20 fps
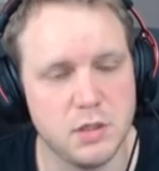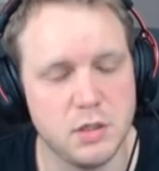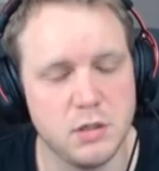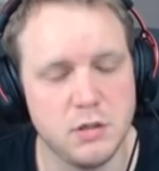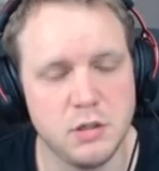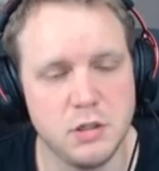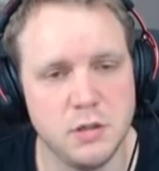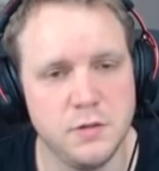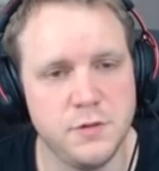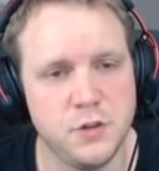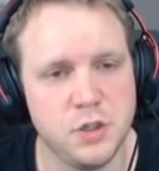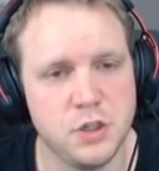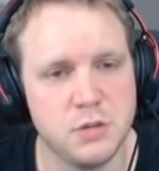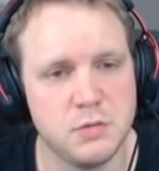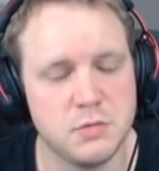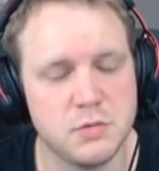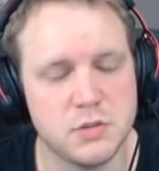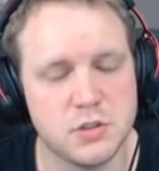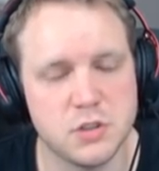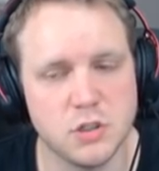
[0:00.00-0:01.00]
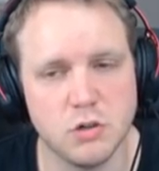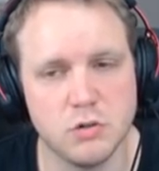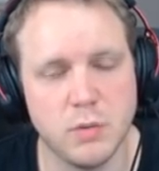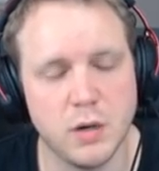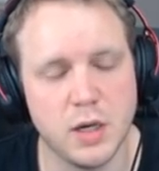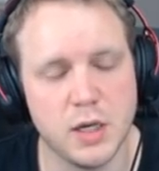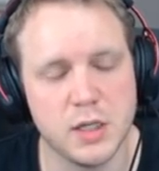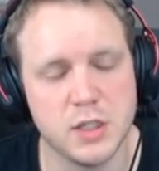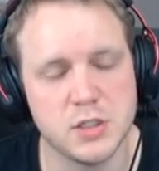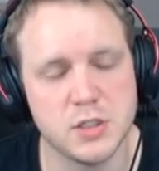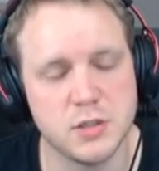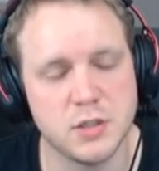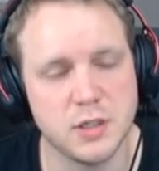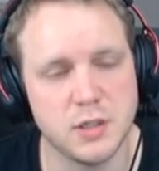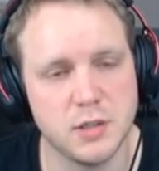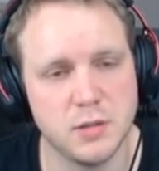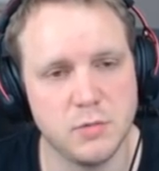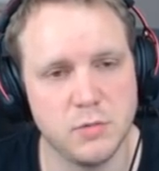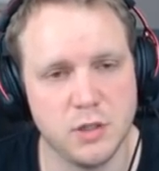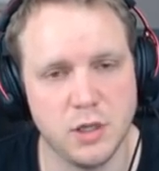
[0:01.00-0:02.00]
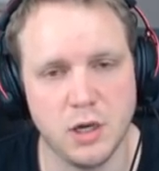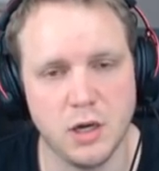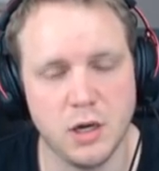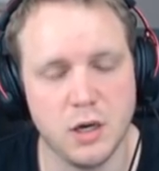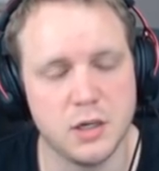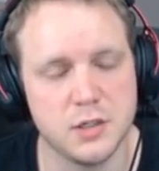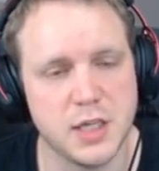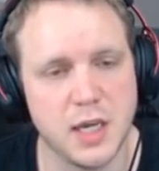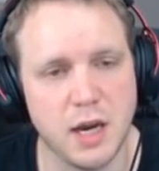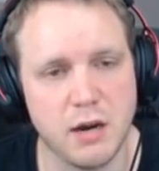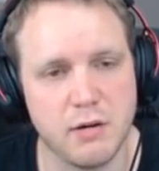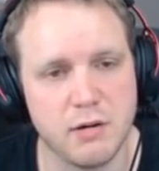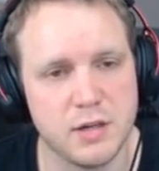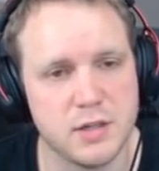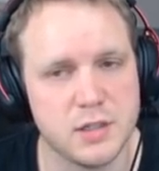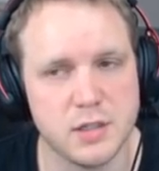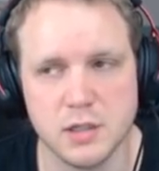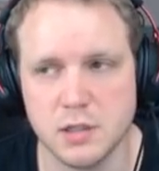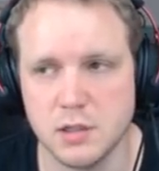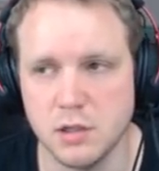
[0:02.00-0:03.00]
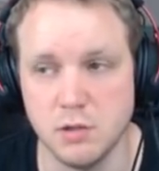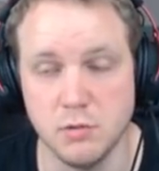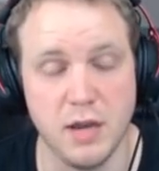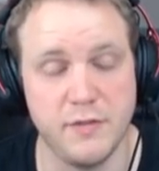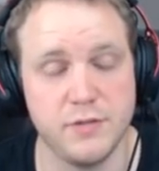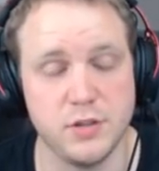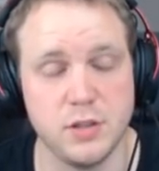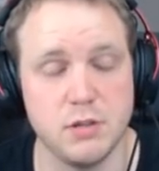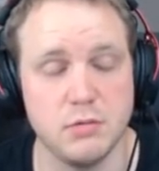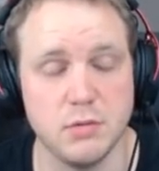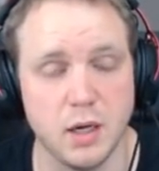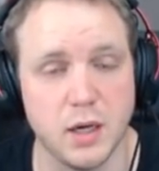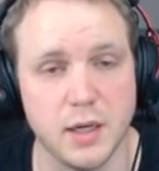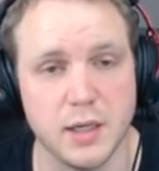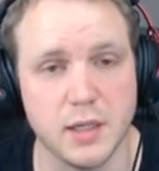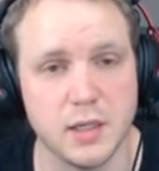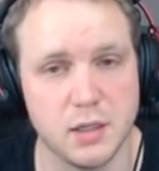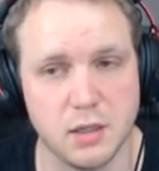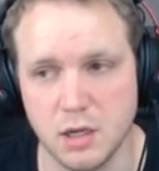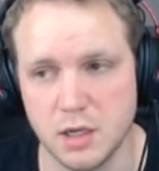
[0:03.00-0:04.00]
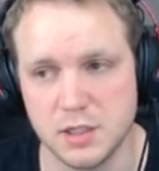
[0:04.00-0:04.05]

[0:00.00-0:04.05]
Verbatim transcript: you, if you can soulbind the the hard carry to whoever you like,